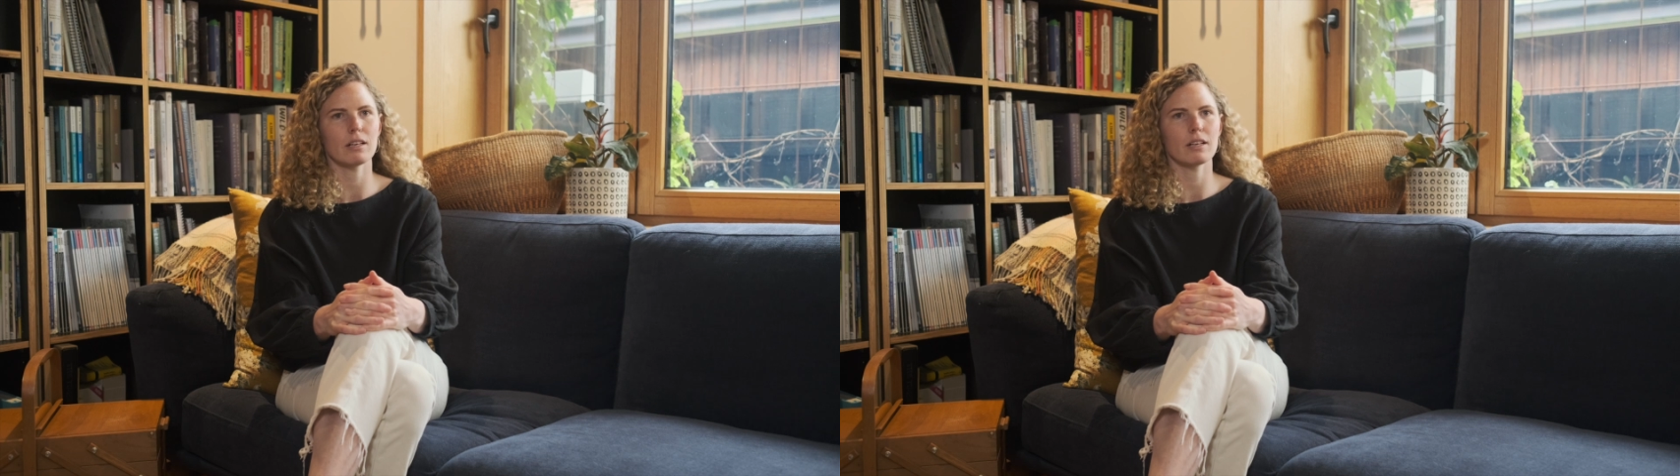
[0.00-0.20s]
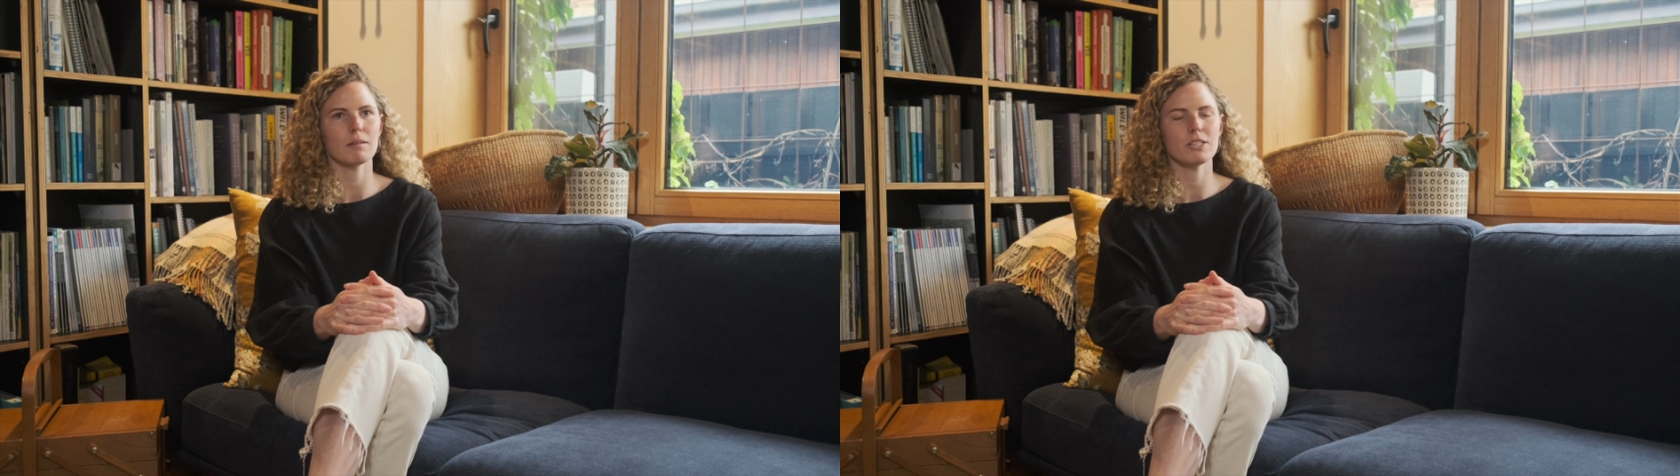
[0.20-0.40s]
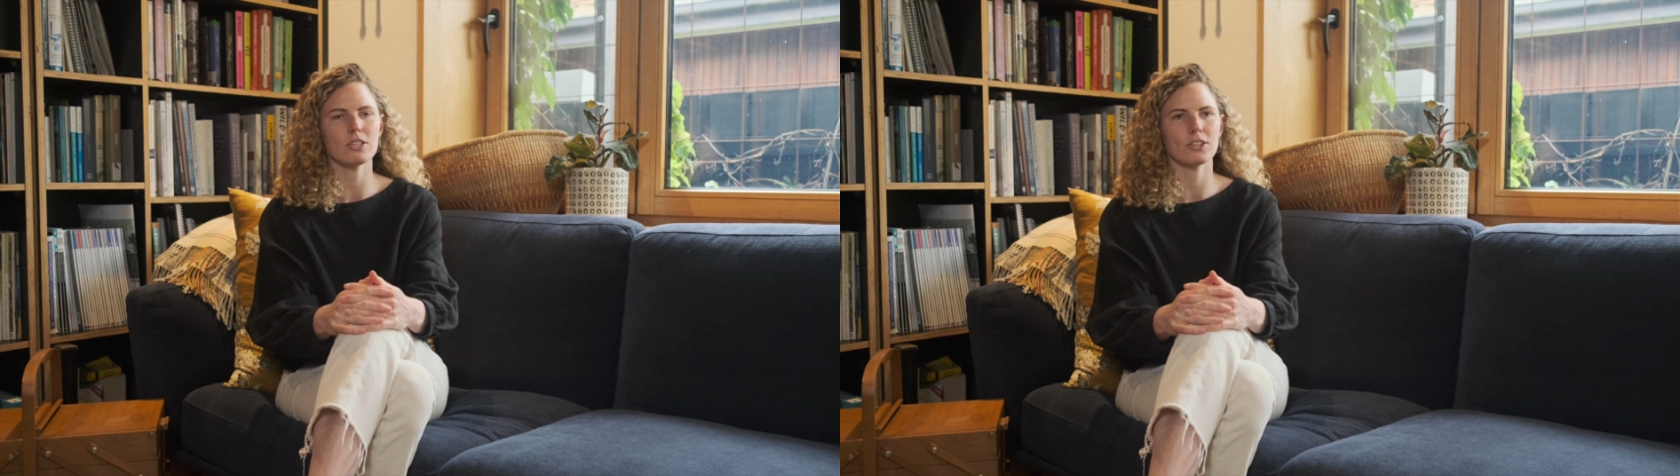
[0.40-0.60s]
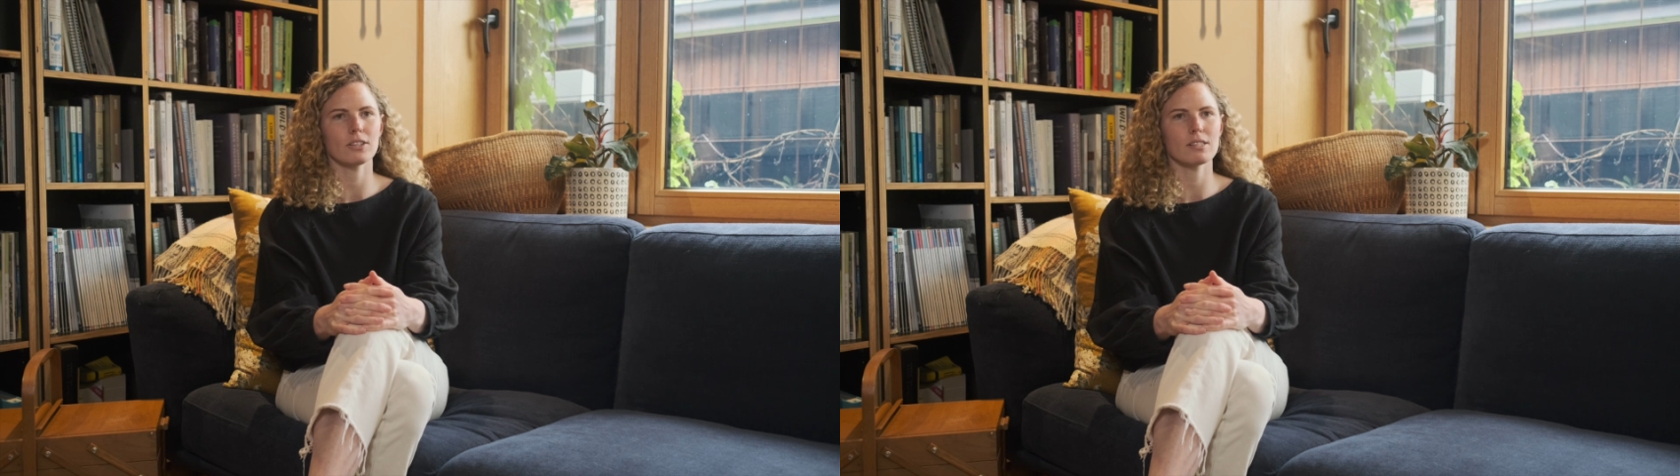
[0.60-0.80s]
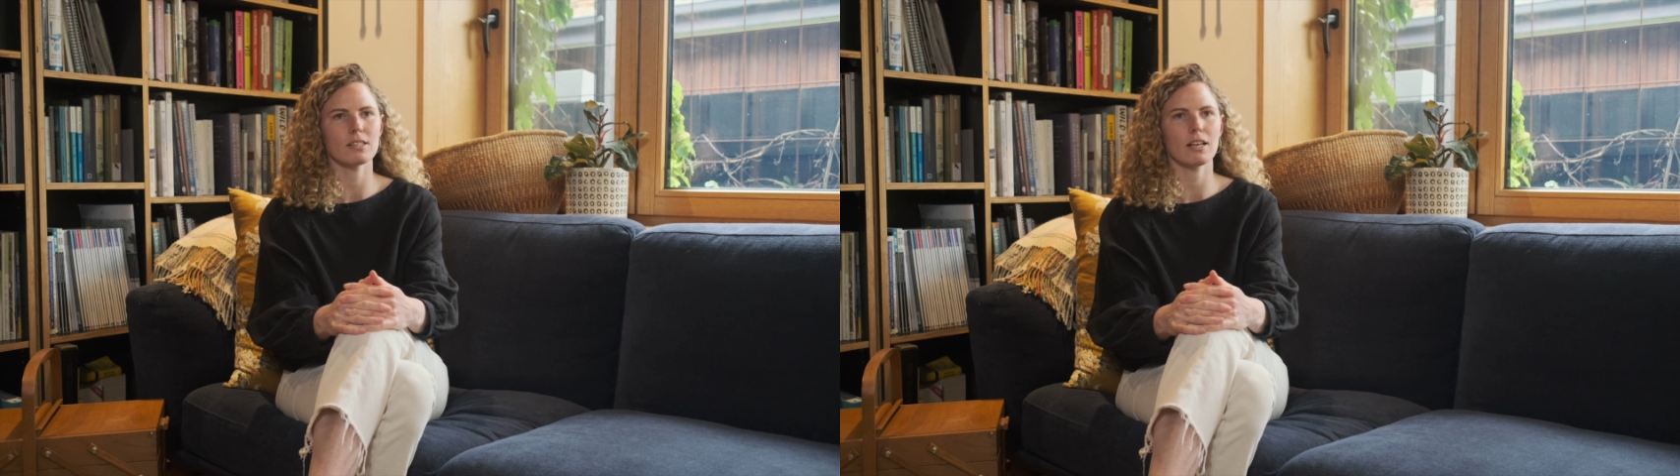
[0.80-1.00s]
are
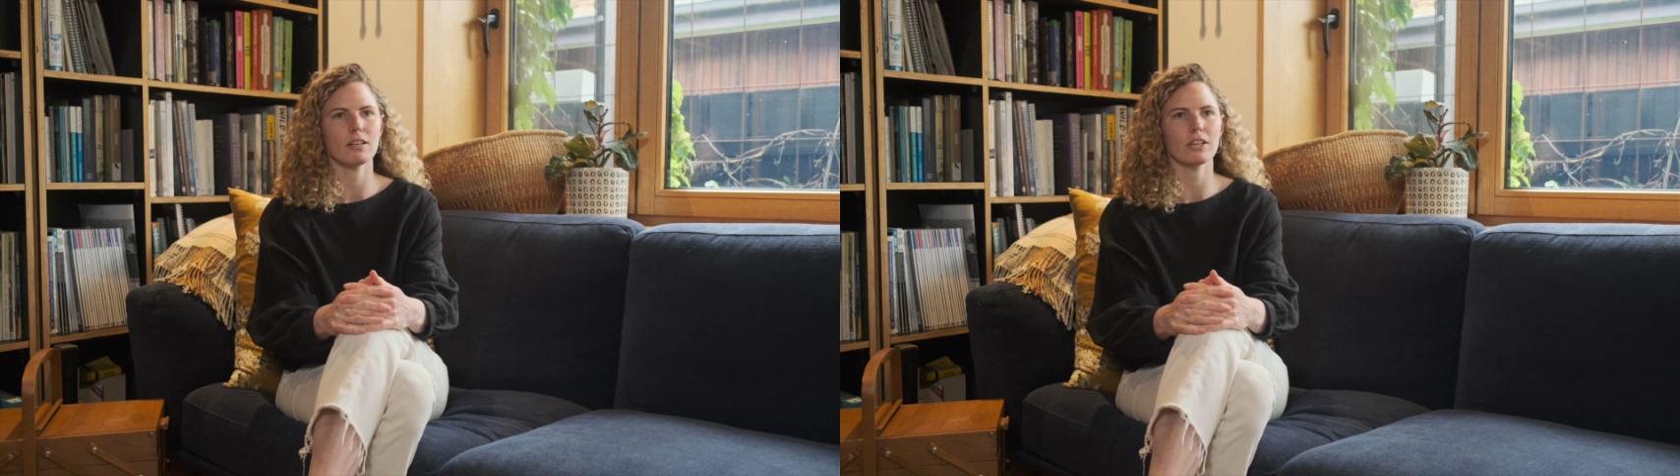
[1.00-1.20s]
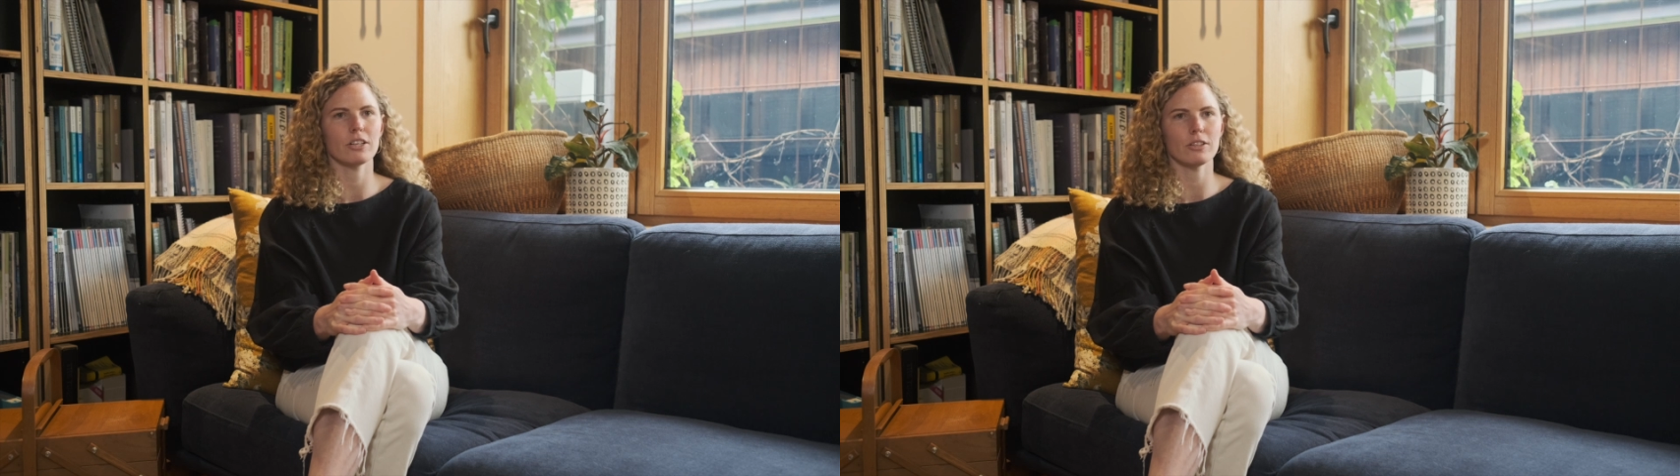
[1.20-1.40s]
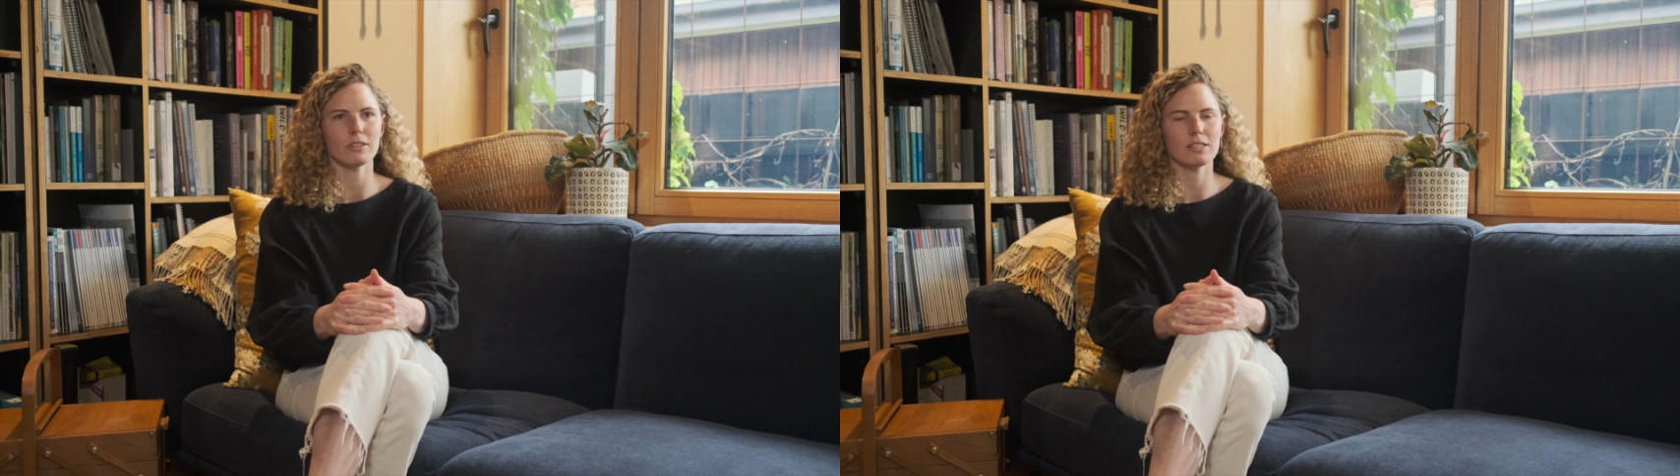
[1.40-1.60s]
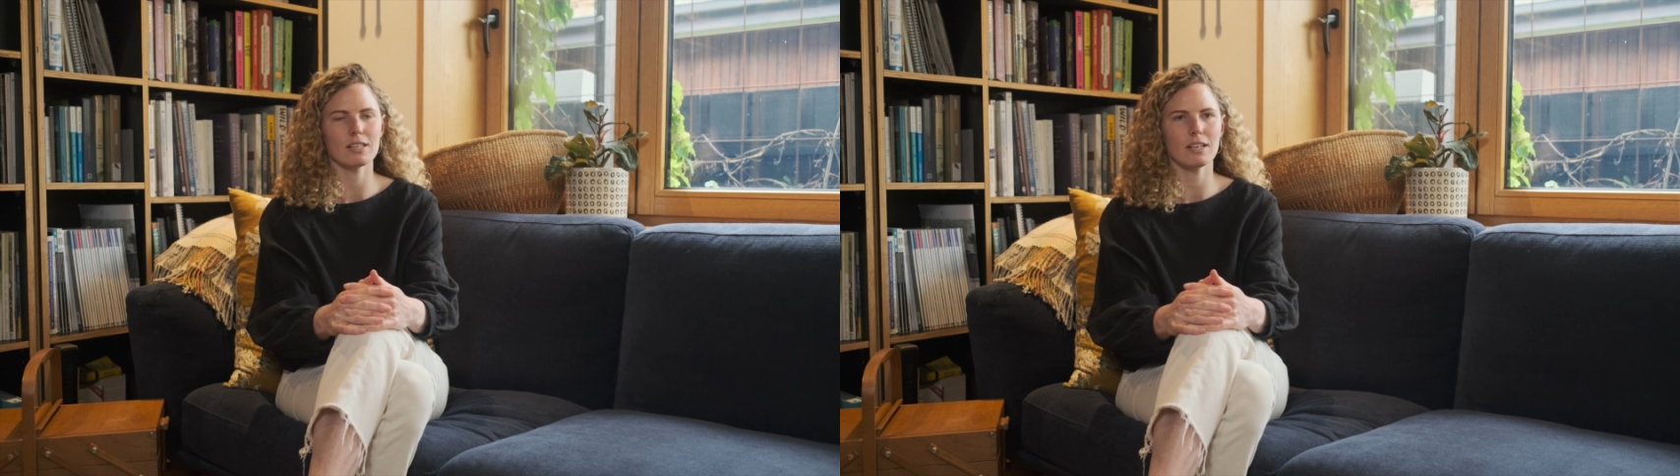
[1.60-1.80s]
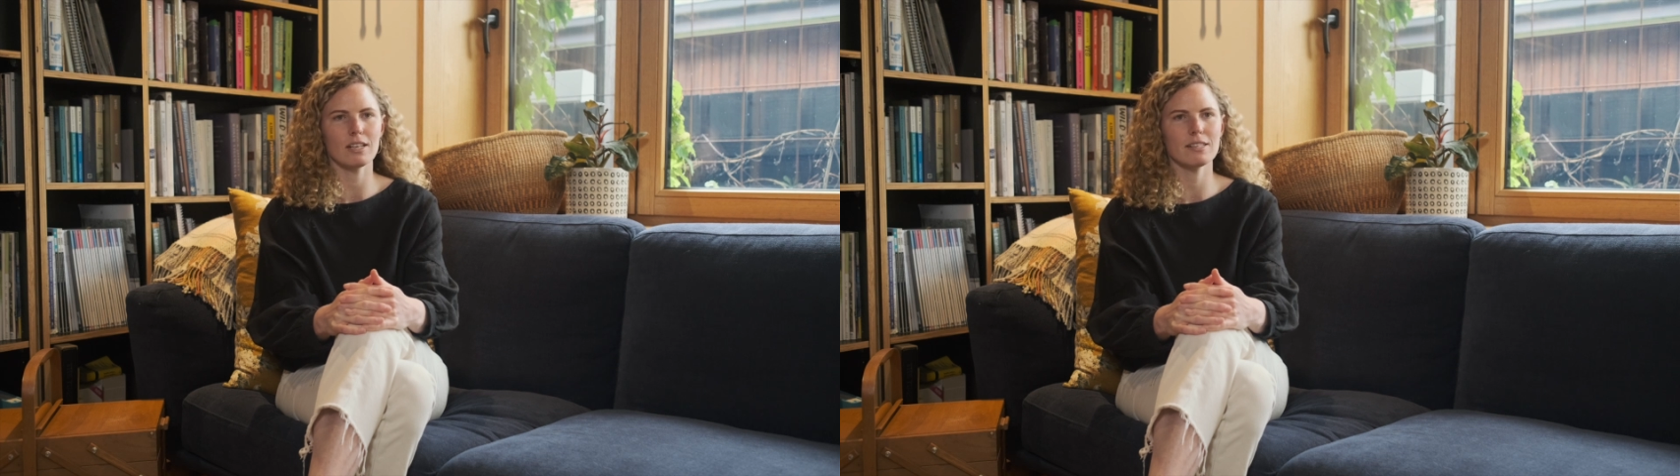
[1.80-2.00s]
materials that are
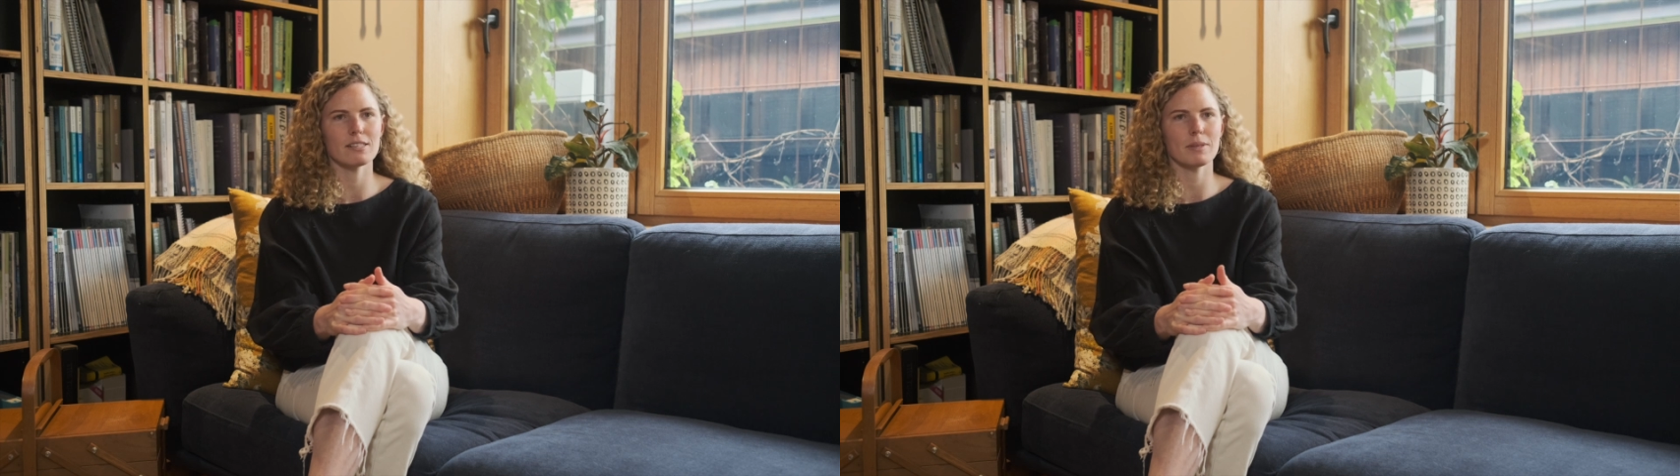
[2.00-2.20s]
unitised,